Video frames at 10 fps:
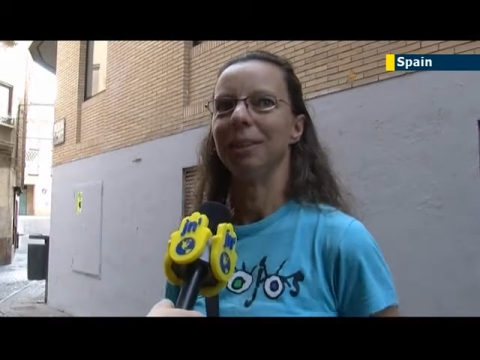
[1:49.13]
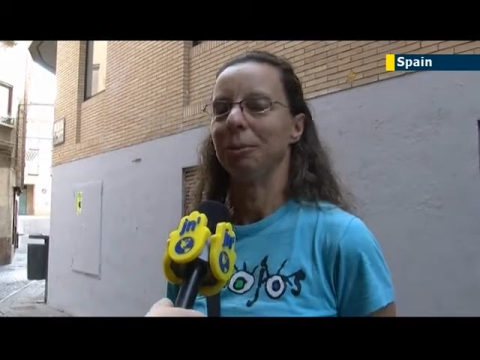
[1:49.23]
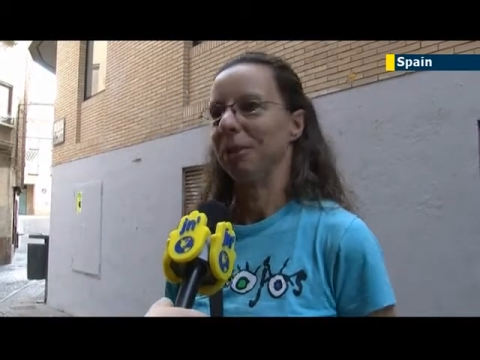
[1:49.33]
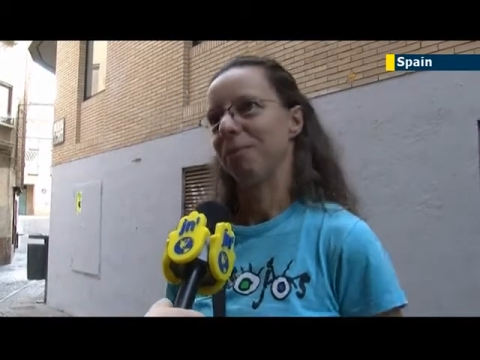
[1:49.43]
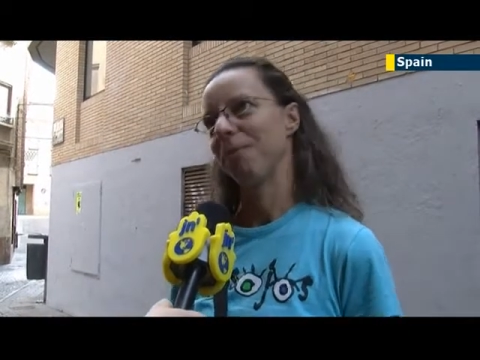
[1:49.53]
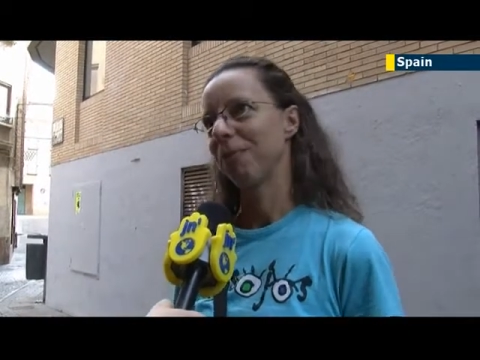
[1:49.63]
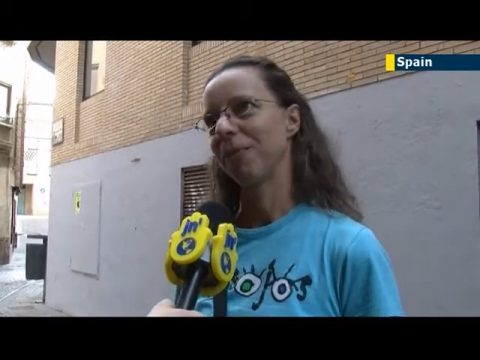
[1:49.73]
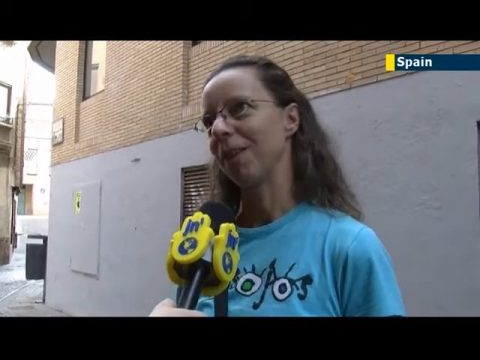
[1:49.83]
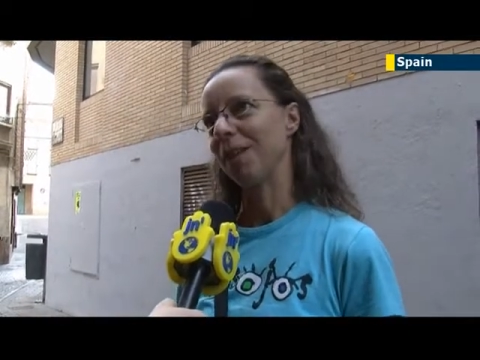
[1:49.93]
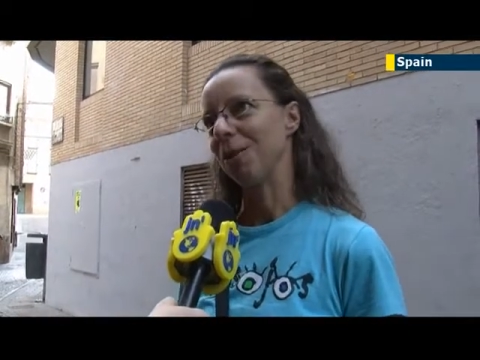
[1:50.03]
well,
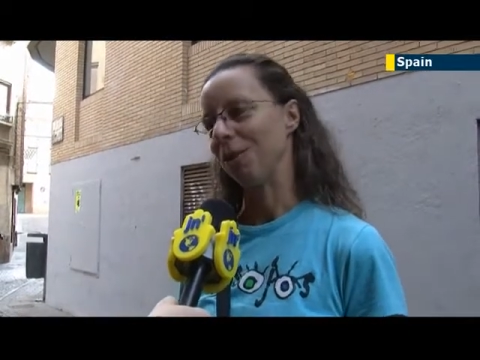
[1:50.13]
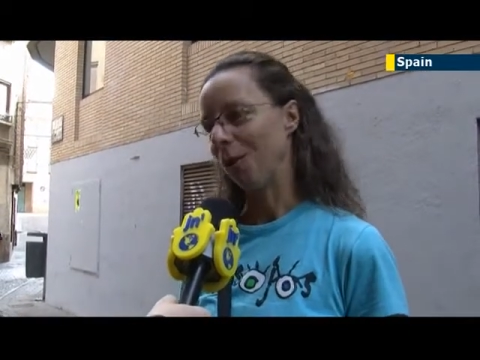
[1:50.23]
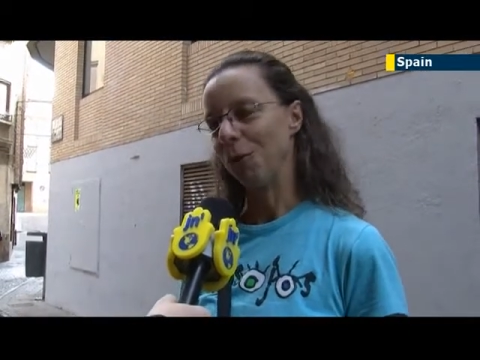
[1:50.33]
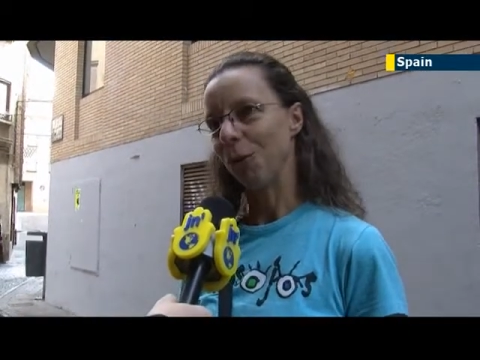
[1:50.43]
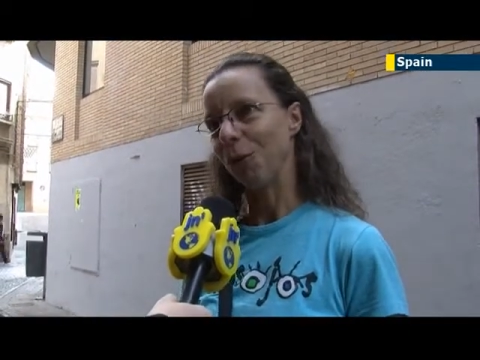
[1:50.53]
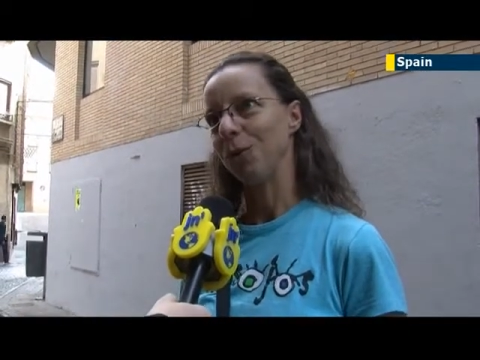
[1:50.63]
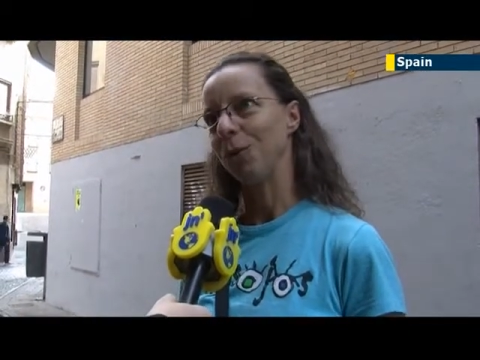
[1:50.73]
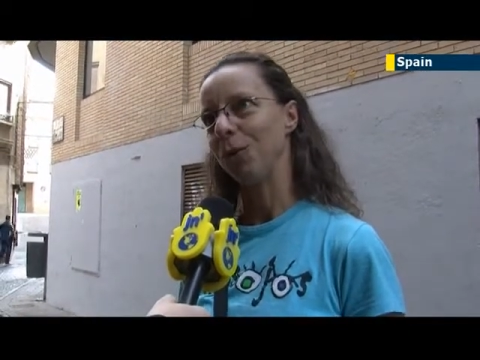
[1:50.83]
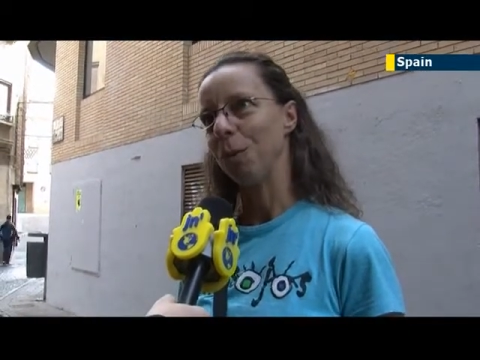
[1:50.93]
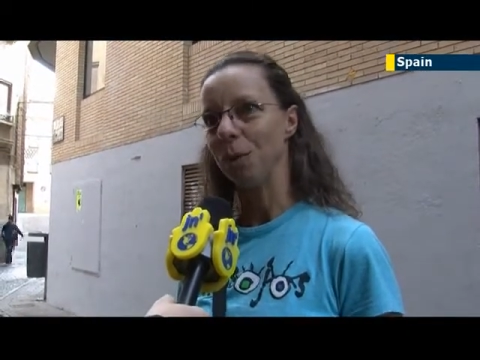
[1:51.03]
there are a lot
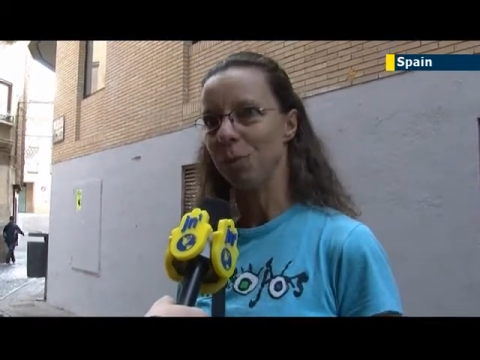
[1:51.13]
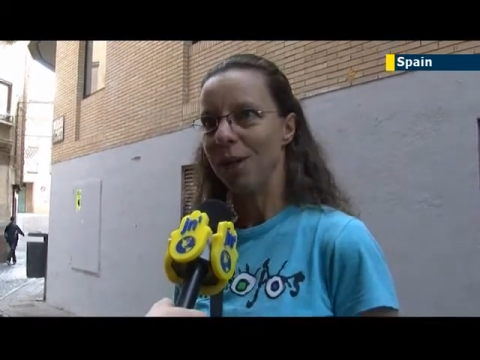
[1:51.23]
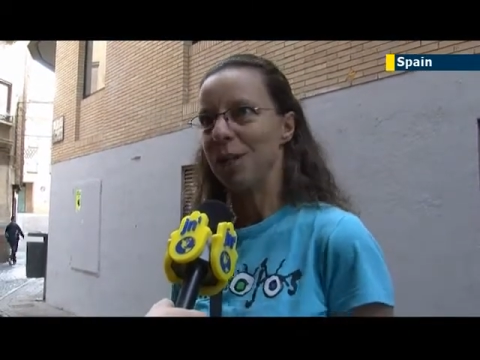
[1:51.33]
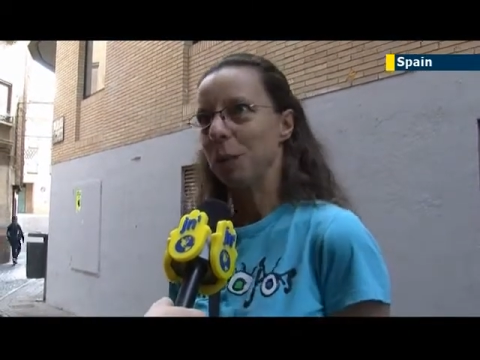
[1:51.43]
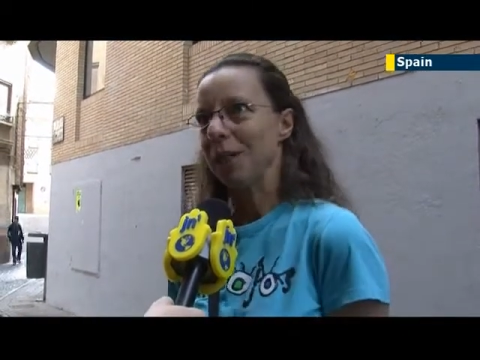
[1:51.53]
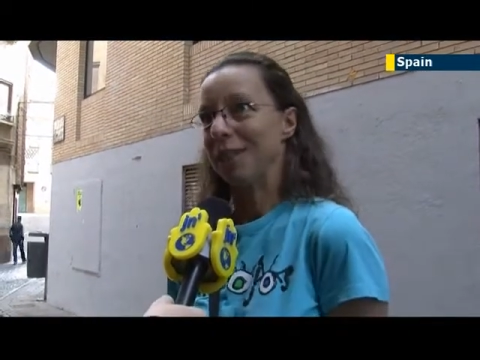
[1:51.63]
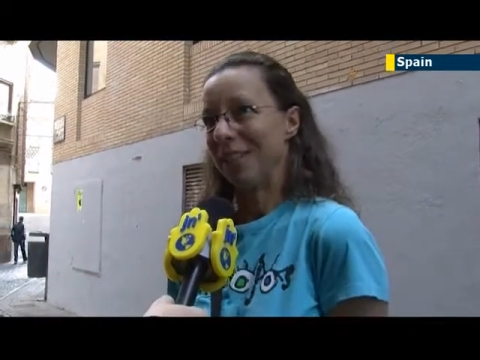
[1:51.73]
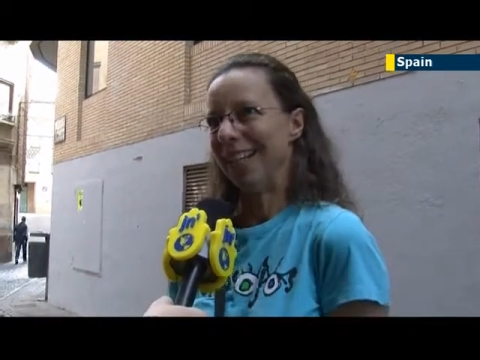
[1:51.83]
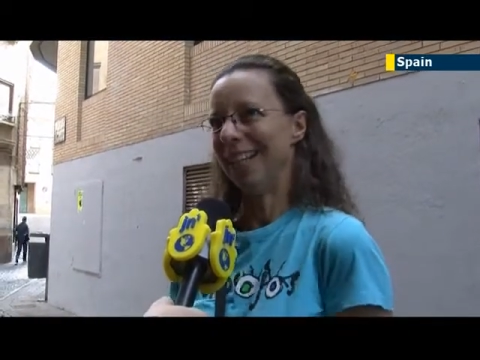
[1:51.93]
of Nobel Prize winners